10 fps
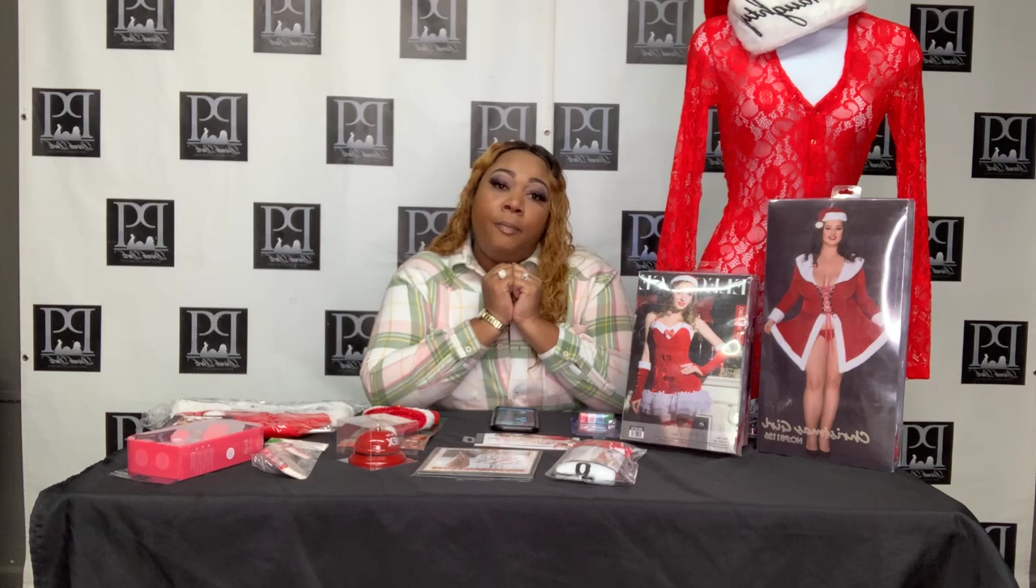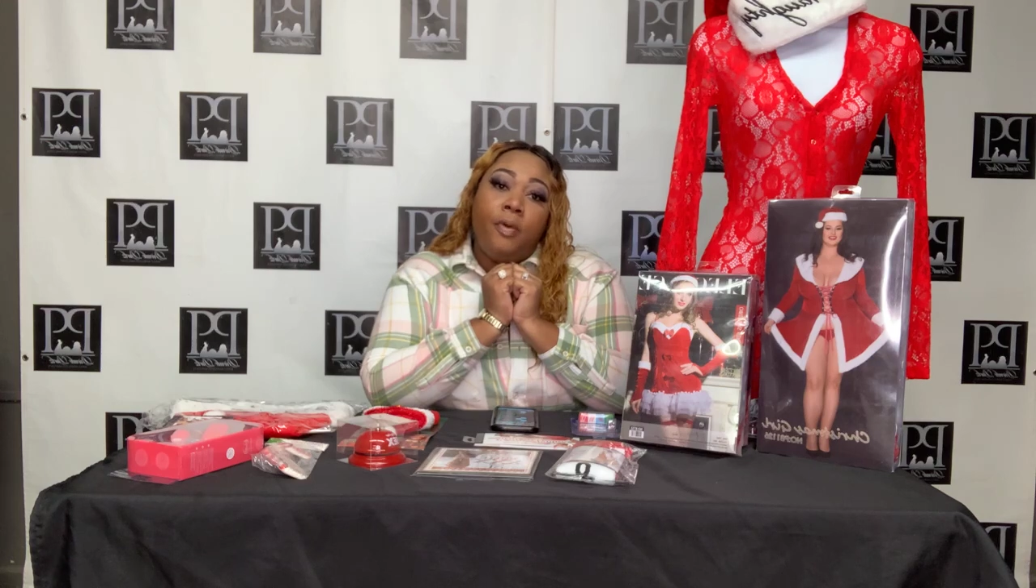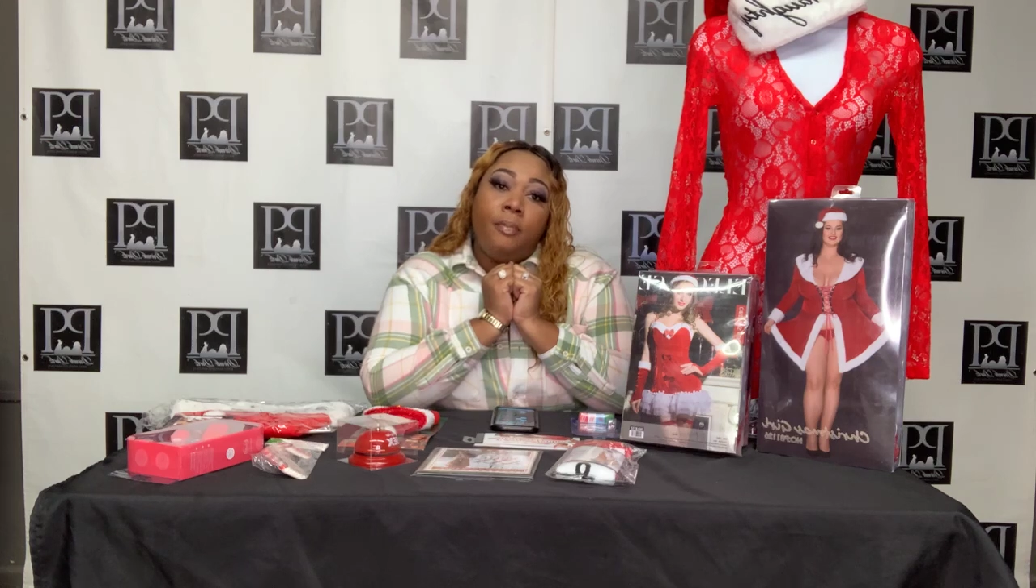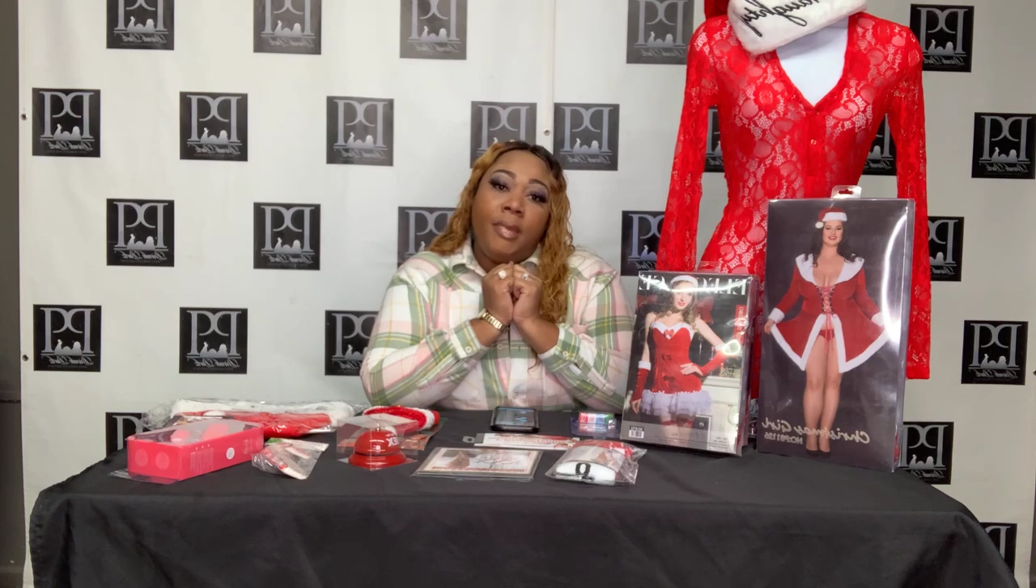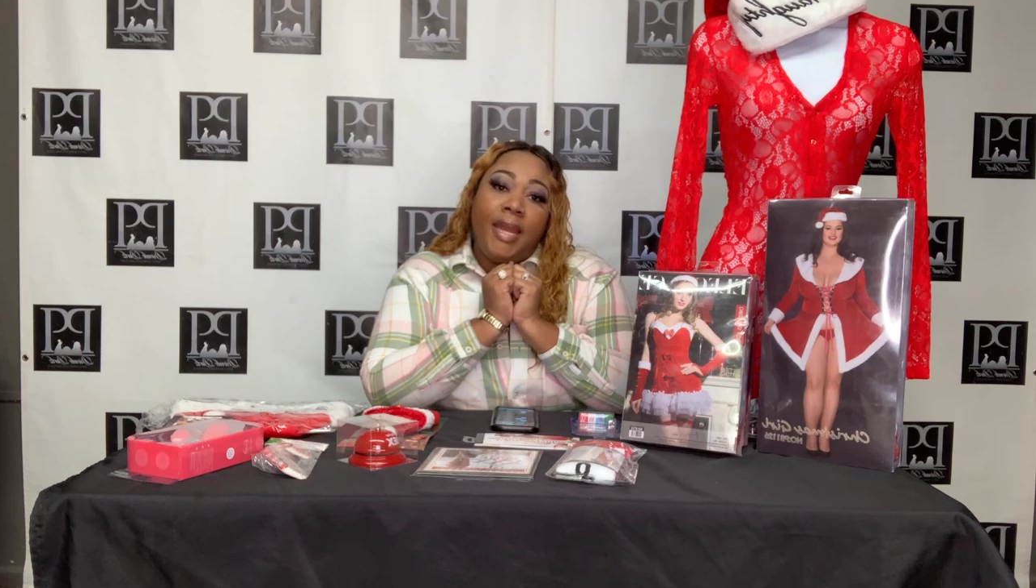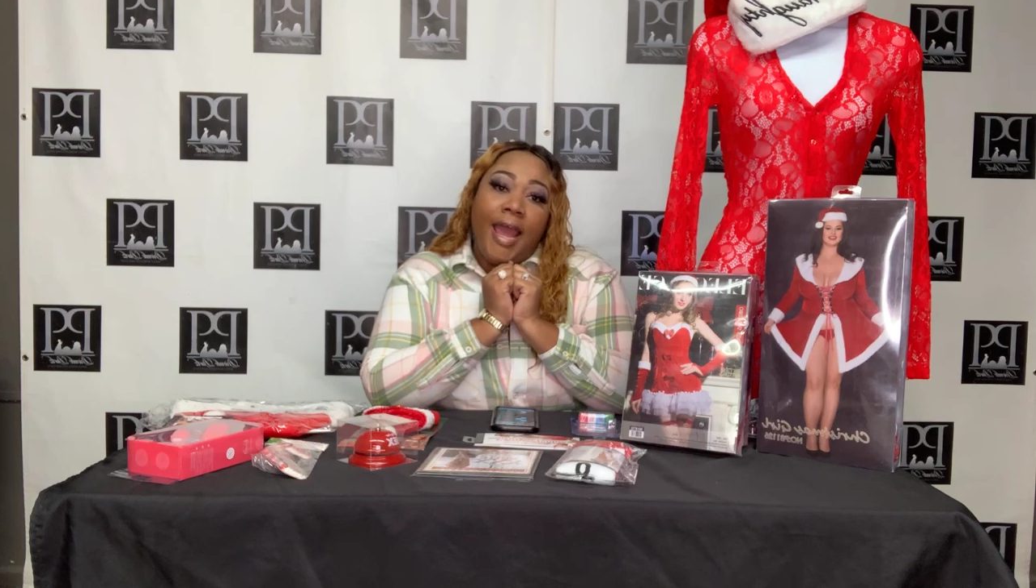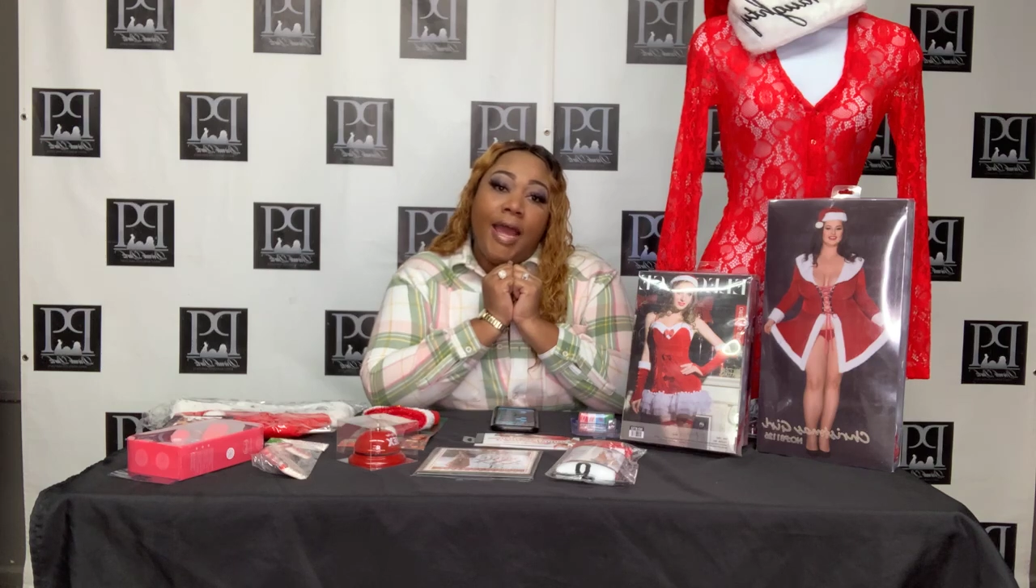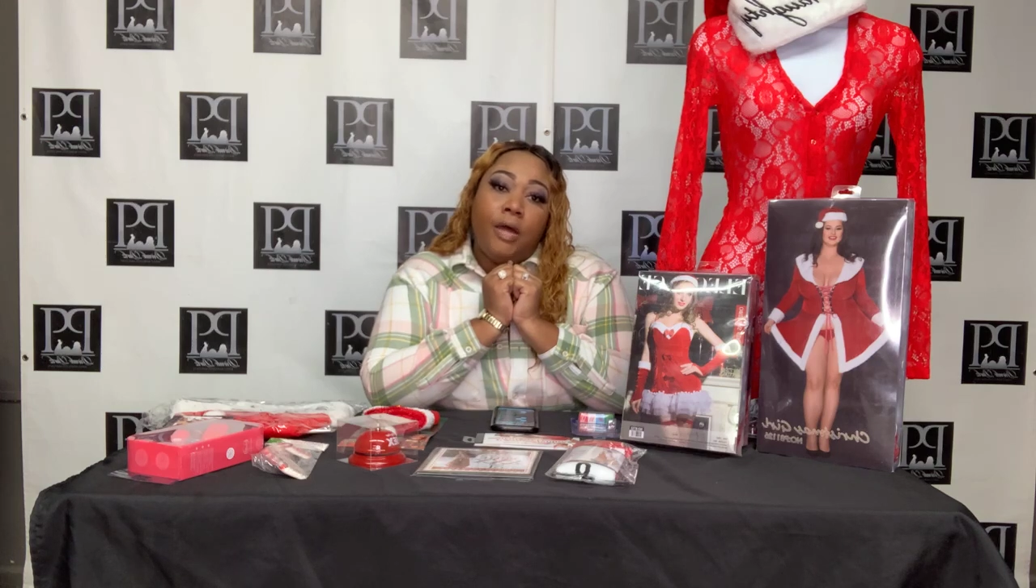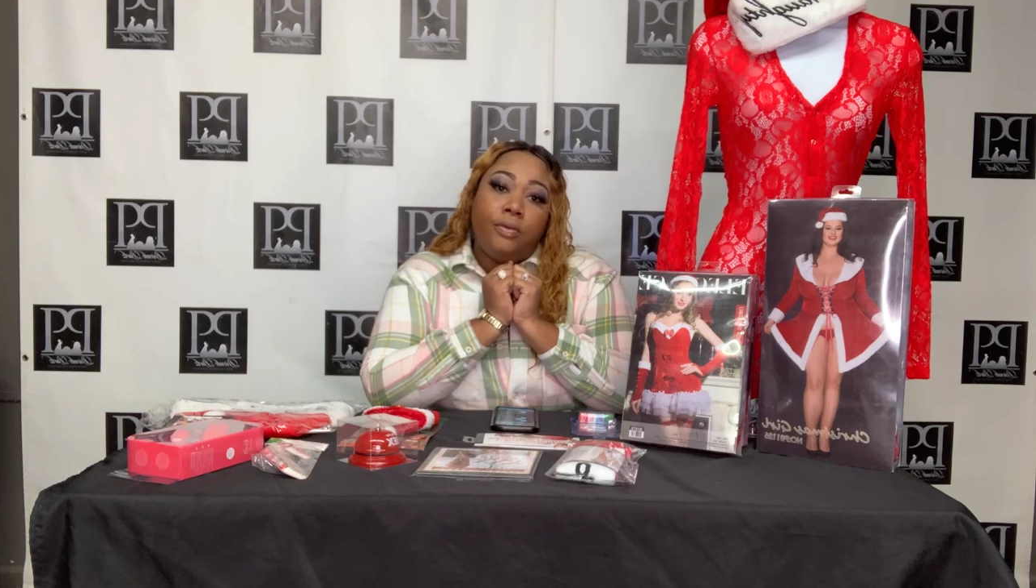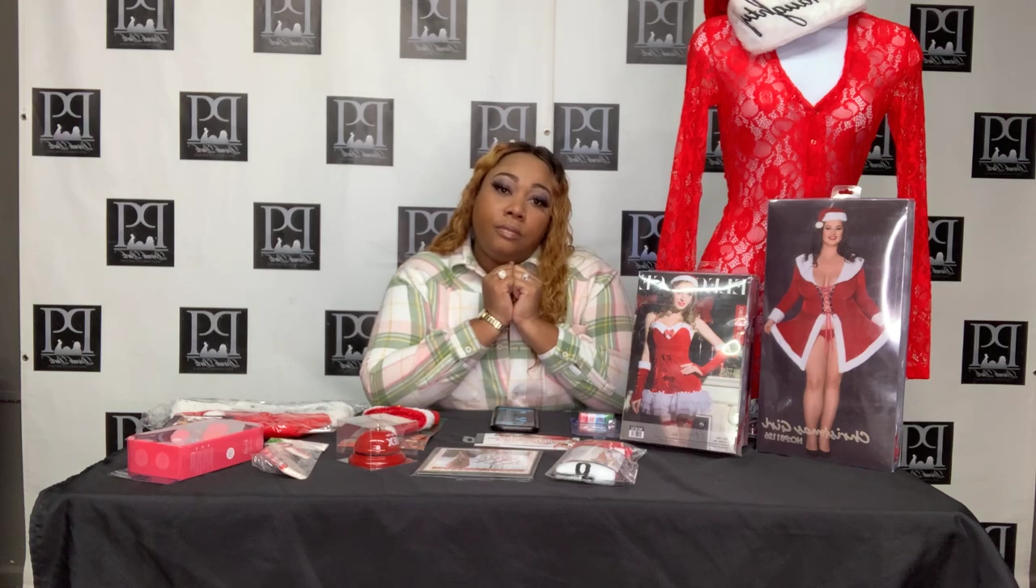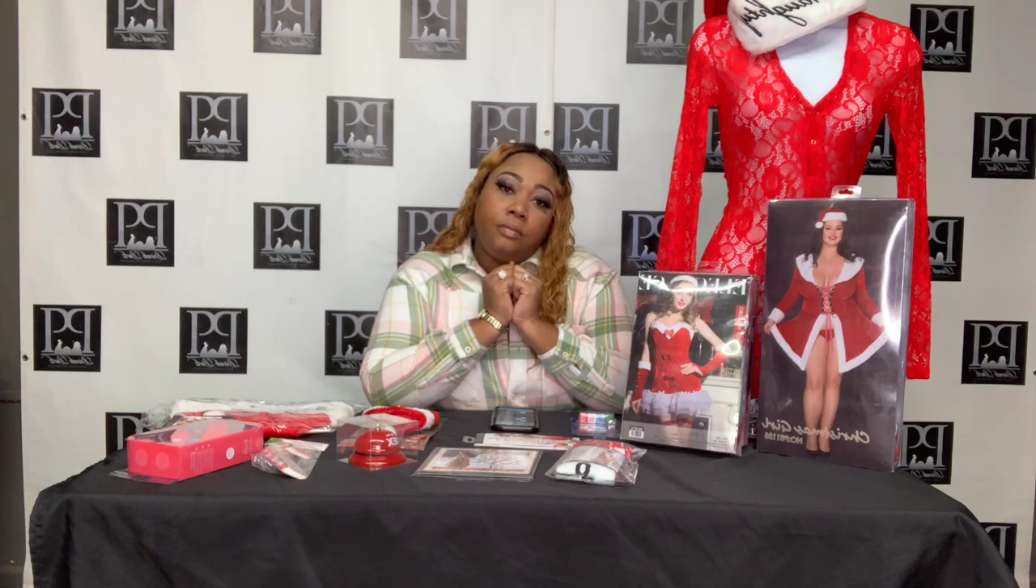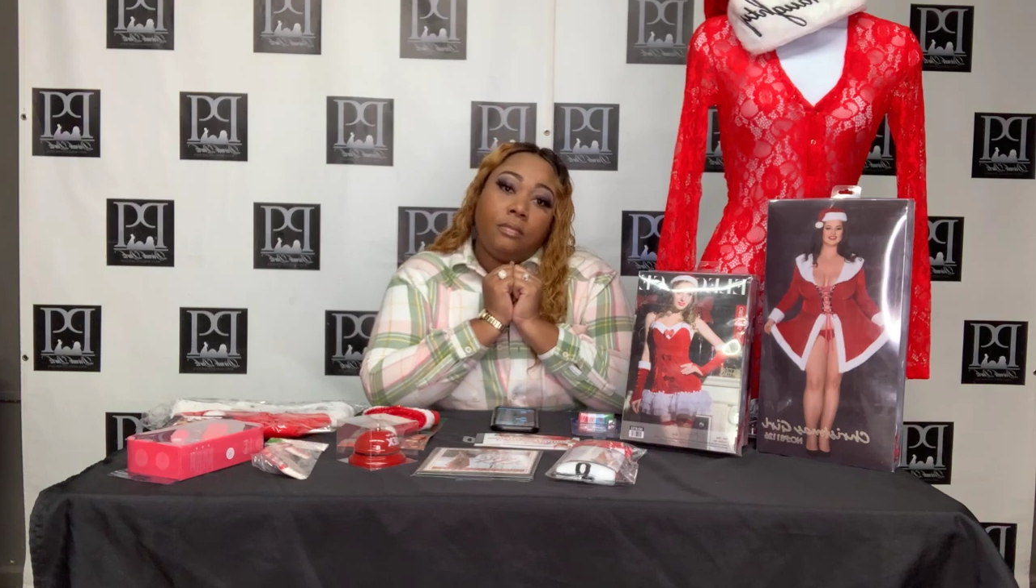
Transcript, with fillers: put me down?